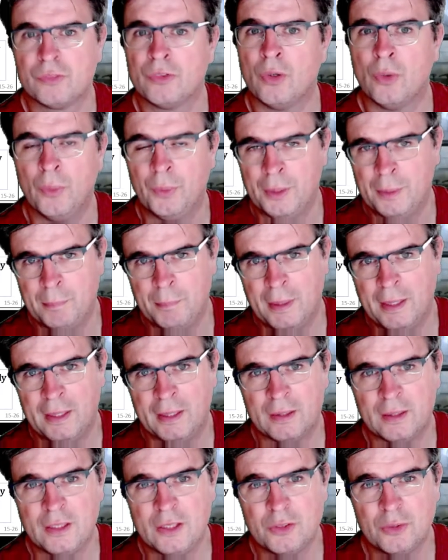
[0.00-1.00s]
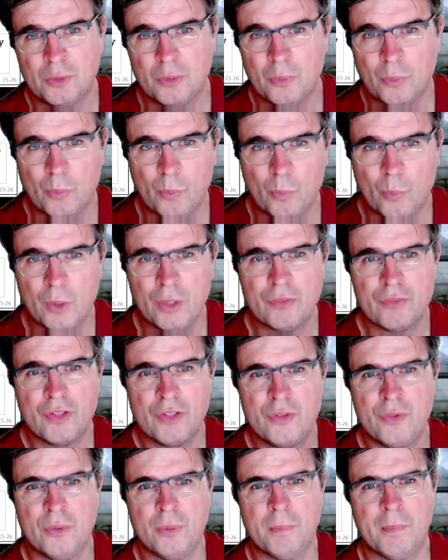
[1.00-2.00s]
or that make at least one of the
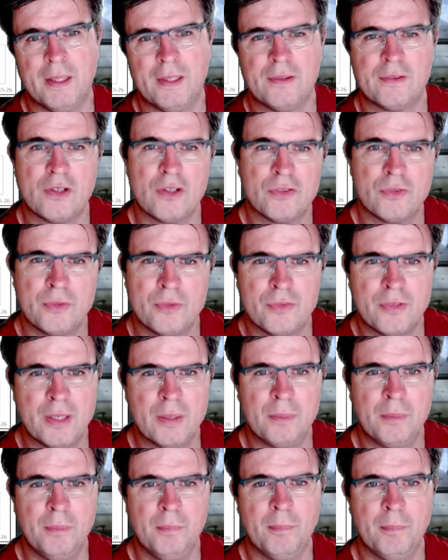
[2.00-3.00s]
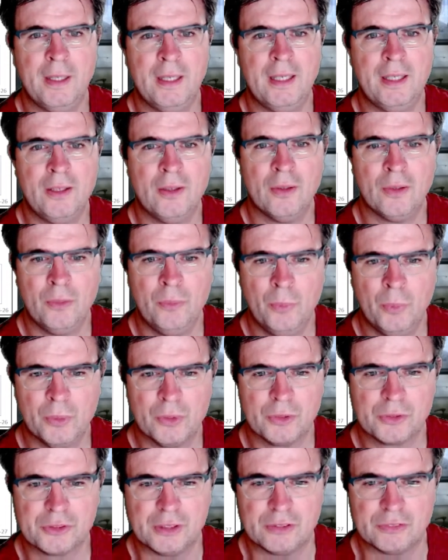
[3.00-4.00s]
two better off without making the other
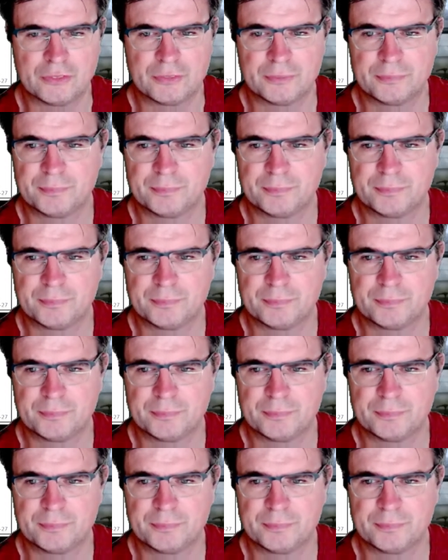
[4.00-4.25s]
worse off?